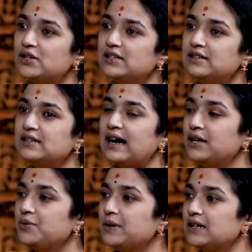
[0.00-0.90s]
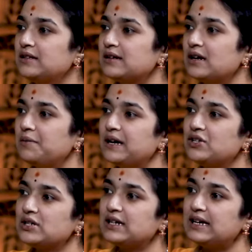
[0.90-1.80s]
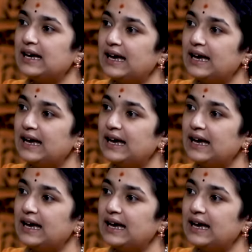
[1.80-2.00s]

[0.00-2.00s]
in Ayurveda, there are majorly